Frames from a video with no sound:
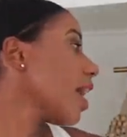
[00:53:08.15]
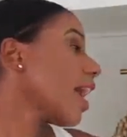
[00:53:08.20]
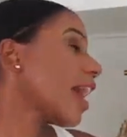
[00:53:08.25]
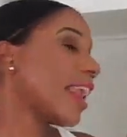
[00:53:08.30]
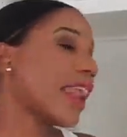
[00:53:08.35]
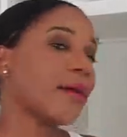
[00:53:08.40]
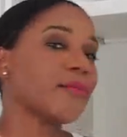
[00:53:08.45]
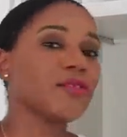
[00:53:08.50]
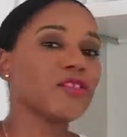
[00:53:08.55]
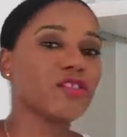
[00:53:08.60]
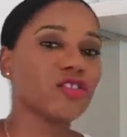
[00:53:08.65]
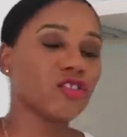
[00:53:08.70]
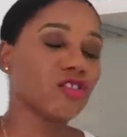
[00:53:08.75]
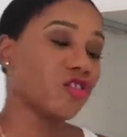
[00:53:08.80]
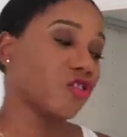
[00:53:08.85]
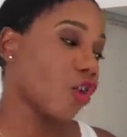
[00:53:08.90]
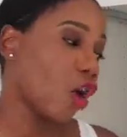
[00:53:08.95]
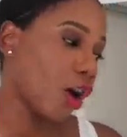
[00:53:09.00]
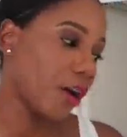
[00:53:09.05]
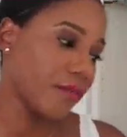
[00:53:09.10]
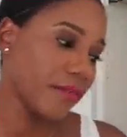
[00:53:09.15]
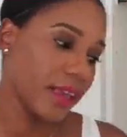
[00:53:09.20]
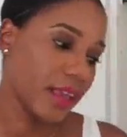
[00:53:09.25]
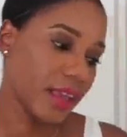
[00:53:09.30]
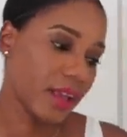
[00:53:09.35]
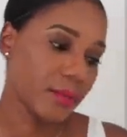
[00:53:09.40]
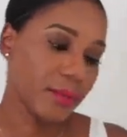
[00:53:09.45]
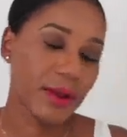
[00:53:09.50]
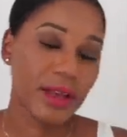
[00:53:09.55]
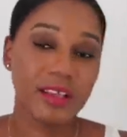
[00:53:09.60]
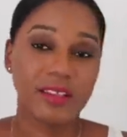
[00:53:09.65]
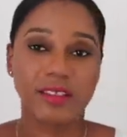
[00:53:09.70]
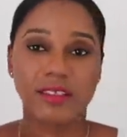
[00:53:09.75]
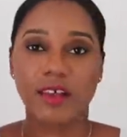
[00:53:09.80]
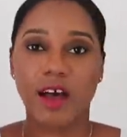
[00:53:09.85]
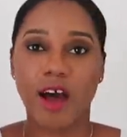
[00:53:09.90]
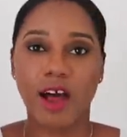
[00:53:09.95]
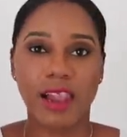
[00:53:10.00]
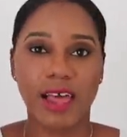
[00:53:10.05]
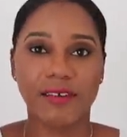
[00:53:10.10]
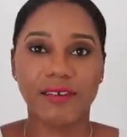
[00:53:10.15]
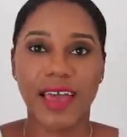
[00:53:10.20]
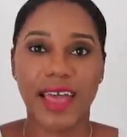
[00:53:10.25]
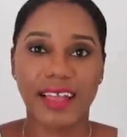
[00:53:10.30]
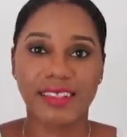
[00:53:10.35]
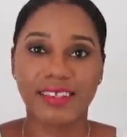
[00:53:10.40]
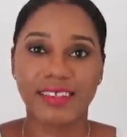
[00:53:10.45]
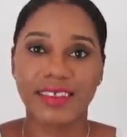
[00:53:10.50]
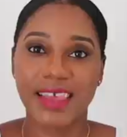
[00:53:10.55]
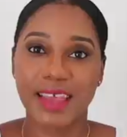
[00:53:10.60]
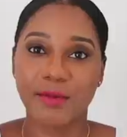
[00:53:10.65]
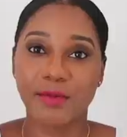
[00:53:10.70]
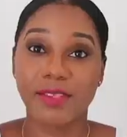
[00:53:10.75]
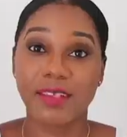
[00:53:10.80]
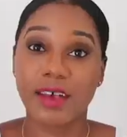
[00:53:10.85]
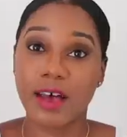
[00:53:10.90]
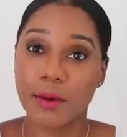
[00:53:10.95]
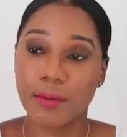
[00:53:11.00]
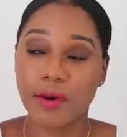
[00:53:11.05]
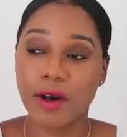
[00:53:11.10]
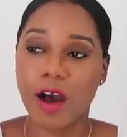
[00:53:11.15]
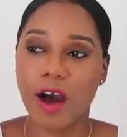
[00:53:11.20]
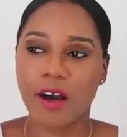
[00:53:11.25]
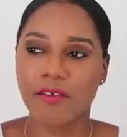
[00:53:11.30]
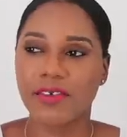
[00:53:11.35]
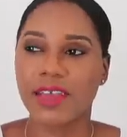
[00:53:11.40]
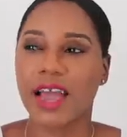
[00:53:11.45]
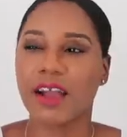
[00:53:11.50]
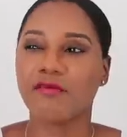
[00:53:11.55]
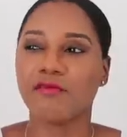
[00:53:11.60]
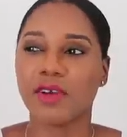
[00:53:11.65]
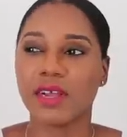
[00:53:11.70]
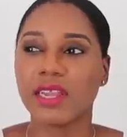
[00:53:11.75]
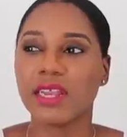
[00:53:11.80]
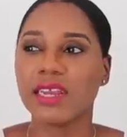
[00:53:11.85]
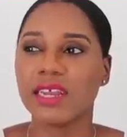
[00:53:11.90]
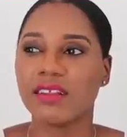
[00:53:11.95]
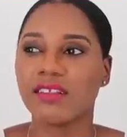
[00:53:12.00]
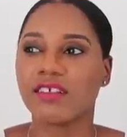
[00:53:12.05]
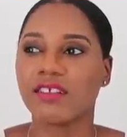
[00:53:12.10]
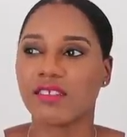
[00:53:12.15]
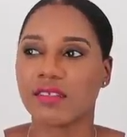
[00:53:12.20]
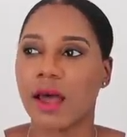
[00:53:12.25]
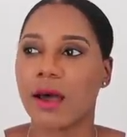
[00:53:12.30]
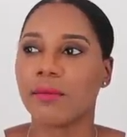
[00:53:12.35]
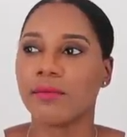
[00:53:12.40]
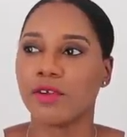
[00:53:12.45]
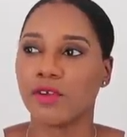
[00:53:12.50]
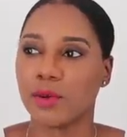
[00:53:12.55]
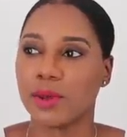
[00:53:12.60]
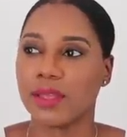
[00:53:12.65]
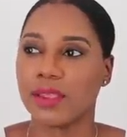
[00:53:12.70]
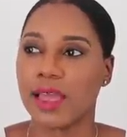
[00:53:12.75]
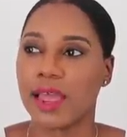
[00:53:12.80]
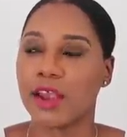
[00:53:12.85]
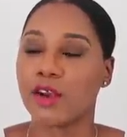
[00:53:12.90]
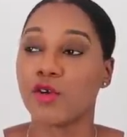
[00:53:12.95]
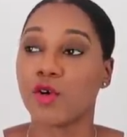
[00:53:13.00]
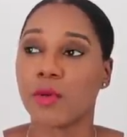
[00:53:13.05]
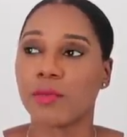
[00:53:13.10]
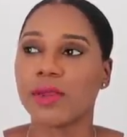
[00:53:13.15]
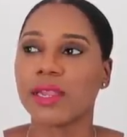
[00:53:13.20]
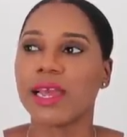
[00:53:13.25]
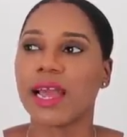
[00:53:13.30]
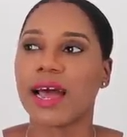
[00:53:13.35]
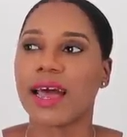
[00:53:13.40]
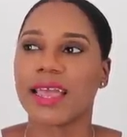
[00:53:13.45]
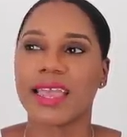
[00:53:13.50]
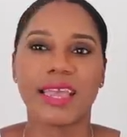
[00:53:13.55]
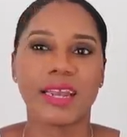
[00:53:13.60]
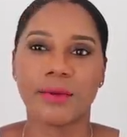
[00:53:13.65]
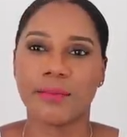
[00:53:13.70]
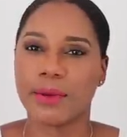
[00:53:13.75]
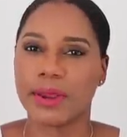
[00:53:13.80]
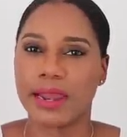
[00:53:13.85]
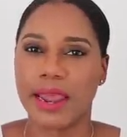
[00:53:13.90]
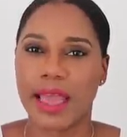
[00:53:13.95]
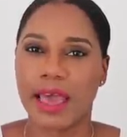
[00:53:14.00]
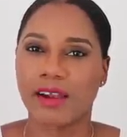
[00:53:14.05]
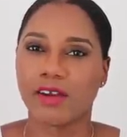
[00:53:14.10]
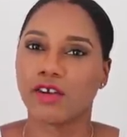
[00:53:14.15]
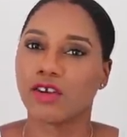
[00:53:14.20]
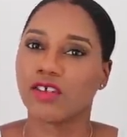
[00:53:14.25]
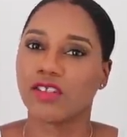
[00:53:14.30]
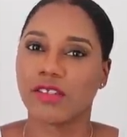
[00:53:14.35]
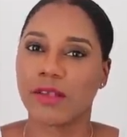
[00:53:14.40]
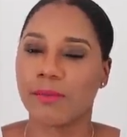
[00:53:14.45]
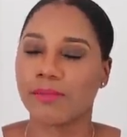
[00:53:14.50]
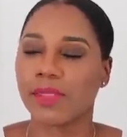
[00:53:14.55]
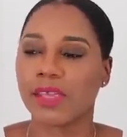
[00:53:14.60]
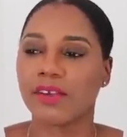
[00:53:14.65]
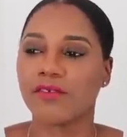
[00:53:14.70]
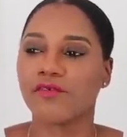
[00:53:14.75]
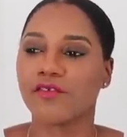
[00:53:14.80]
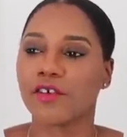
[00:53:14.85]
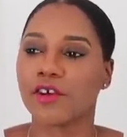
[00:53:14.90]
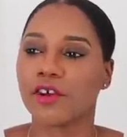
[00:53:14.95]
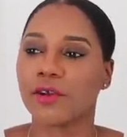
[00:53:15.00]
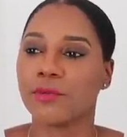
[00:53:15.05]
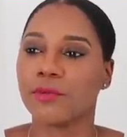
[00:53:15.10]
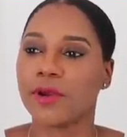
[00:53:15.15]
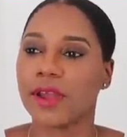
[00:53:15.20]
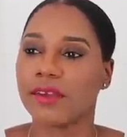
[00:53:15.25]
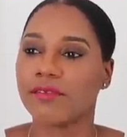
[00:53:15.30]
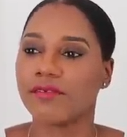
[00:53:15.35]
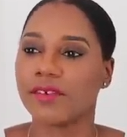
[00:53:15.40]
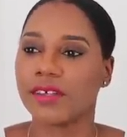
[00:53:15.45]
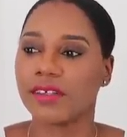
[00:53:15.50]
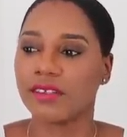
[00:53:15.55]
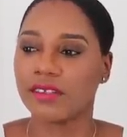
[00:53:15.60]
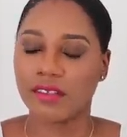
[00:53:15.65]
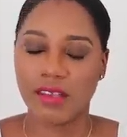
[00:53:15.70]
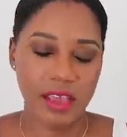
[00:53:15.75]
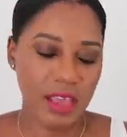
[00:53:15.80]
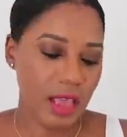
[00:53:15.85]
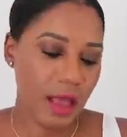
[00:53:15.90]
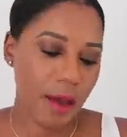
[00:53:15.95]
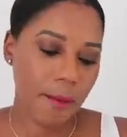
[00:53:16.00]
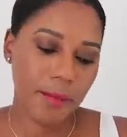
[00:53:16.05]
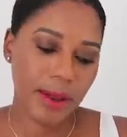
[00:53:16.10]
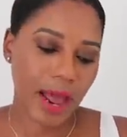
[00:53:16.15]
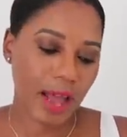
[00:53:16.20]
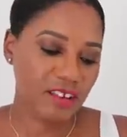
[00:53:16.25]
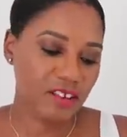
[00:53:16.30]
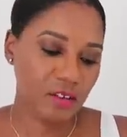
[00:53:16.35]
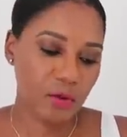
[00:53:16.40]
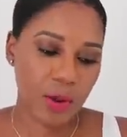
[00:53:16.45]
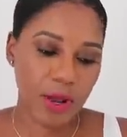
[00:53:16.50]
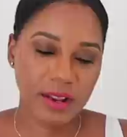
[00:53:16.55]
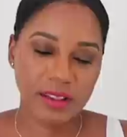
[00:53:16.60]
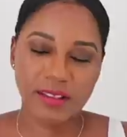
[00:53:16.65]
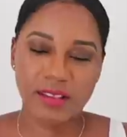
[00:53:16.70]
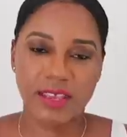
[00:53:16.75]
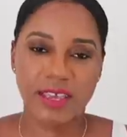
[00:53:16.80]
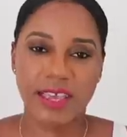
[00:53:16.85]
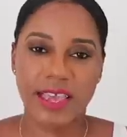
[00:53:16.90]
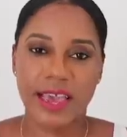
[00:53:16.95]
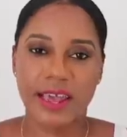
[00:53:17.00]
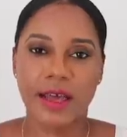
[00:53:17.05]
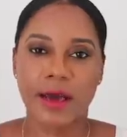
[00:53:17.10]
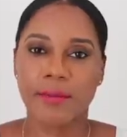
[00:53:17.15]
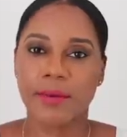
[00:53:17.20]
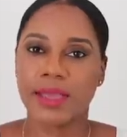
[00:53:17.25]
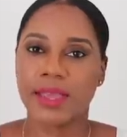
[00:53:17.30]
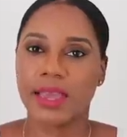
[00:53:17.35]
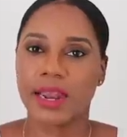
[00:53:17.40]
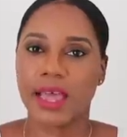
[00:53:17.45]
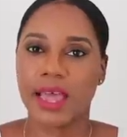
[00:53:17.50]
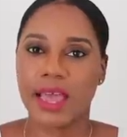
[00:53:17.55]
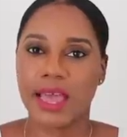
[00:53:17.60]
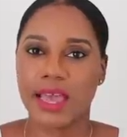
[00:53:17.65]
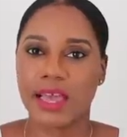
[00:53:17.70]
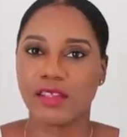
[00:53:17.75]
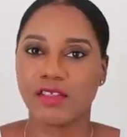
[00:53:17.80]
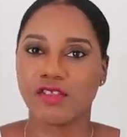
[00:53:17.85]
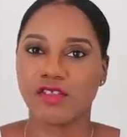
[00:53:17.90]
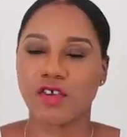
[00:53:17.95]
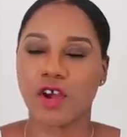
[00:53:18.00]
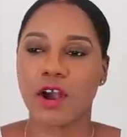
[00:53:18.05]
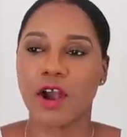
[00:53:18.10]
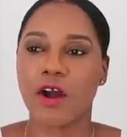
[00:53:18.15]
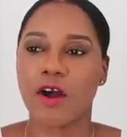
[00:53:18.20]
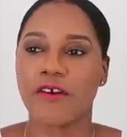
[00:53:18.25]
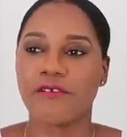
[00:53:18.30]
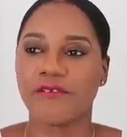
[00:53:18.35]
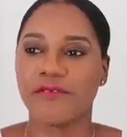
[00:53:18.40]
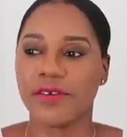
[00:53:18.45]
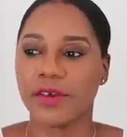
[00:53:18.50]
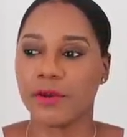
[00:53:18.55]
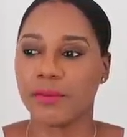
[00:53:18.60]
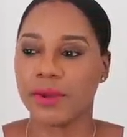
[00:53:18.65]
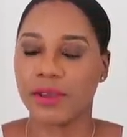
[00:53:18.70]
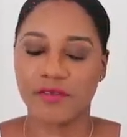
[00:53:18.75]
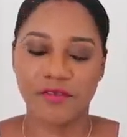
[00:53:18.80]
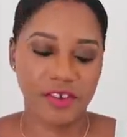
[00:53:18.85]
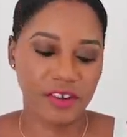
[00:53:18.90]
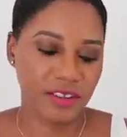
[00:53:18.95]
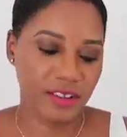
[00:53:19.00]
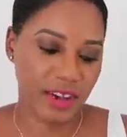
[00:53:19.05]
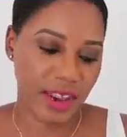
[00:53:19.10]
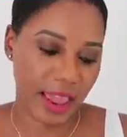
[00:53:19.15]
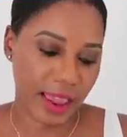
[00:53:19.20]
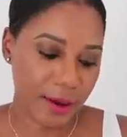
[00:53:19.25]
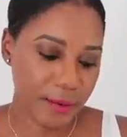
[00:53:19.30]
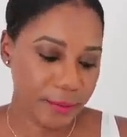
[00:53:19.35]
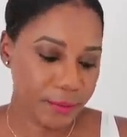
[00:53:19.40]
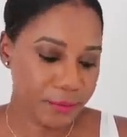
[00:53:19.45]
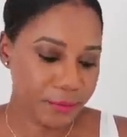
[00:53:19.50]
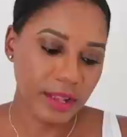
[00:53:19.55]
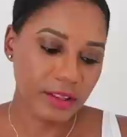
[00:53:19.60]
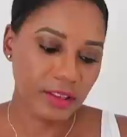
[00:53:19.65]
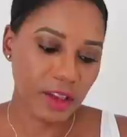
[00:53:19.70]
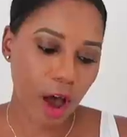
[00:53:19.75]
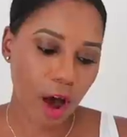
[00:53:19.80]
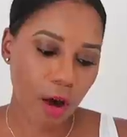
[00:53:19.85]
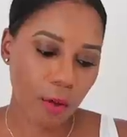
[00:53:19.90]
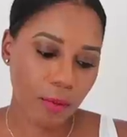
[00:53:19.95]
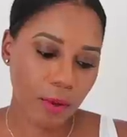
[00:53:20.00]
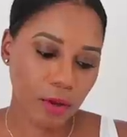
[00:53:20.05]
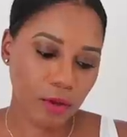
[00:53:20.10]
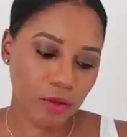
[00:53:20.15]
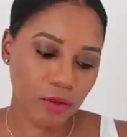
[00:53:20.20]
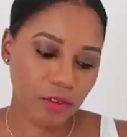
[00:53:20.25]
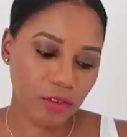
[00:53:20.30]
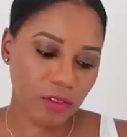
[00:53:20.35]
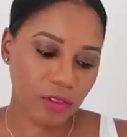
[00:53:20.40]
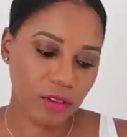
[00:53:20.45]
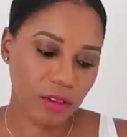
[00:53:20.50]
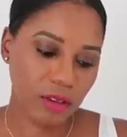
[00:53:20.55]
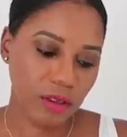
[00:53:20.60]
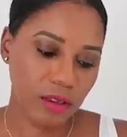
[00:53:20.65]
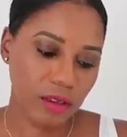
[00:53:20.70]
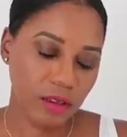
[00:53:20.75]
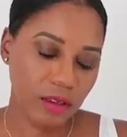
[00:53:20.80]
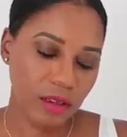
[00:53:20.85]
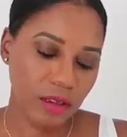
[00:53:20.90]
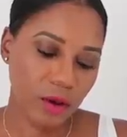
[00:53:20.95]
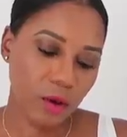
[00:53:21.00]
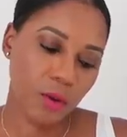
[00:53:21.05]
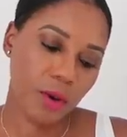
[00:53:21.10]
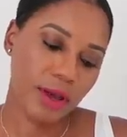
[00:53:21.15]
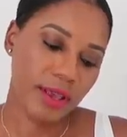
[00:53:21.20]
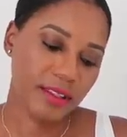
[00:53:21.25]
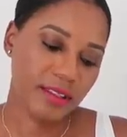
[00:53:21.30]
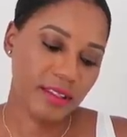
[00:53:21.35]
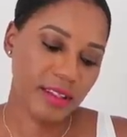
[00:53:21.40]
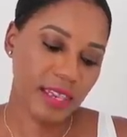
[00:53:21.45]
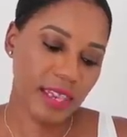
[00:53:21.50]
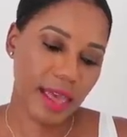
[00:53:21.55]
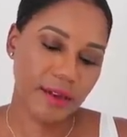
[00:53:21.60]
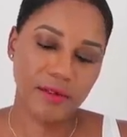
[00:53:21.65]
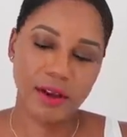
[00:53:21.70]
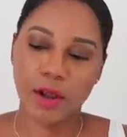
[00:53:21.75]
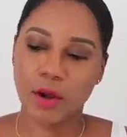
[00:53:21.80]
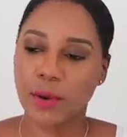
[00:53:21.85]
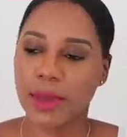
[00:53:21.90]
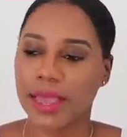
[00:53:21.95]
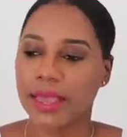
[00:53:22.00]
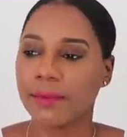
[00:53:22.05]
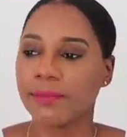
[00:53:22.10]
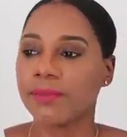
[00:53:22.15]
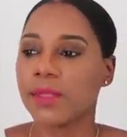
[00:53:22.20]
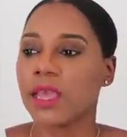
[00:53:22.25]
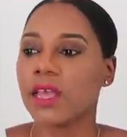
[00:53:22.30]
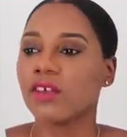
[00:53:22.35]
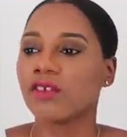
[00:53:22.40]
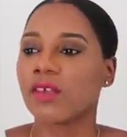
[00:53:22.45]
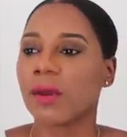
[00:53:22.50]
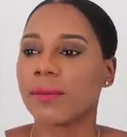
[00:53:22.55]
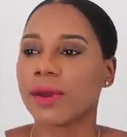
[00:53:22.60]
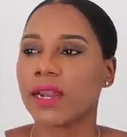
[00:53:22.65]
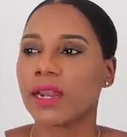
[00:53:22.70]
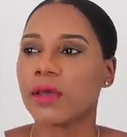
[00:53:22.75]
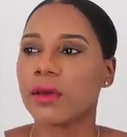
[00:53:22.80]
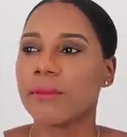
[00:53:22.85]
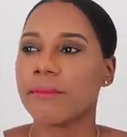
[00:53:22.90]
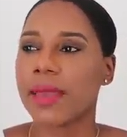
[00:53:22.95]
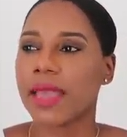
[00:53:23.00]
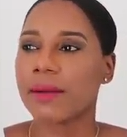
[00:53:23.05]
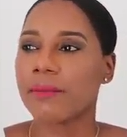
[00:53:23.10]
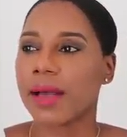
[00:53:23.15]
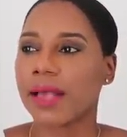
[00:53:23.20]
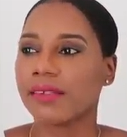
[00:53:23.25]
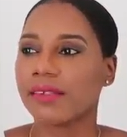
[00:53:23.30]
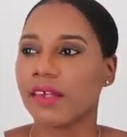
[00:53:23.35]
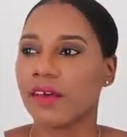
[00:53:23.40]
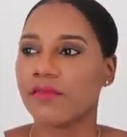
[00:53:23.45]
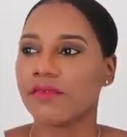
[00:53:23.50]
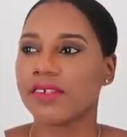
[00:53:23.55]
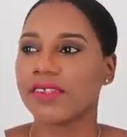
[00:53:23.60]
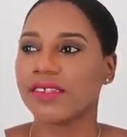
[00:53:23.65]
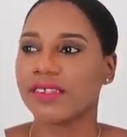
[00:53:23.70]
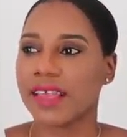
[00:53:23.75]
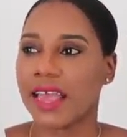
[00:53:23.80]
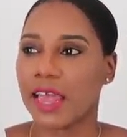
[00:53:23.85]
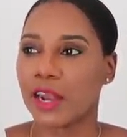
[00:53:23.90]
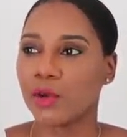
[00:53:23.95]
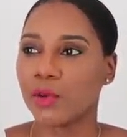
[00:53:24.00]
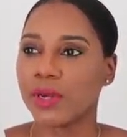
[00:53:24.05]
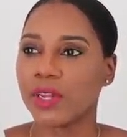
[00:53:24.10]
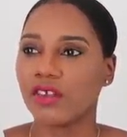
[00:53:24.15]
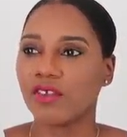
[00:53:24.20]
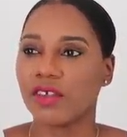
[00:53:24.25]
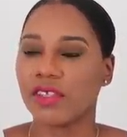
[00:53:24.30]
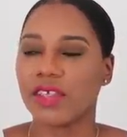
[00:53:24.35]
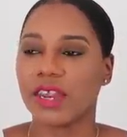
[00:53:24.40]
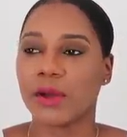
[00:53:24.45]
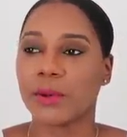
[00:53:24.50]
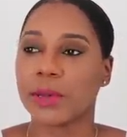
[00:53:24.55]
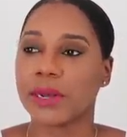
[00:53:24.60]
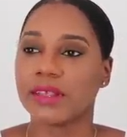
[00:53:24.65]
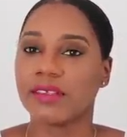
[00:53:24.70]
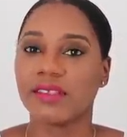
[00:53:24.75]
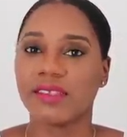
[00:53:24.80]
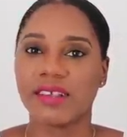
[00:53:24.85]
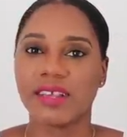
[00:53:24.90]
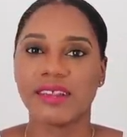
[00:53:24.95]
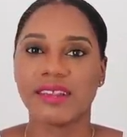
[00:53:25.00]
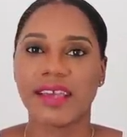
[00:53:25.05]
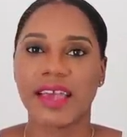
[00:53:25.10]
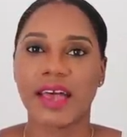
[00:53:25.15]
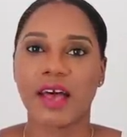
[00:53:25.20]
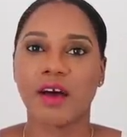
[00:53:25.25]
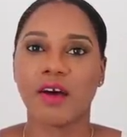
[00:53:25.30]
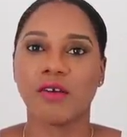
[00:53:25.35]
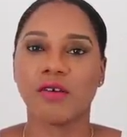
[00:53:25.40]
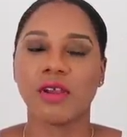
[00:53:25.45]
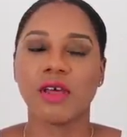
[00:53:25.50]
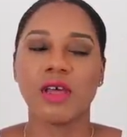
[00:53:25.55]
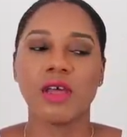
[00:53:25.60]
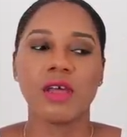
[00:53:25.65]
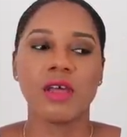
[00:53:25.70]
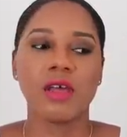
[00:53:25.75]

And I'm starving because all I've had today was a cup of coffee. I really need to stop doing that. Normally I eat a banana or something for breakfast, but I just wanted to get up and get a head start on filming for today. It's almost, well, it's 11:08. So I'm gonna make myself a sandwich and then I'm gonna sit down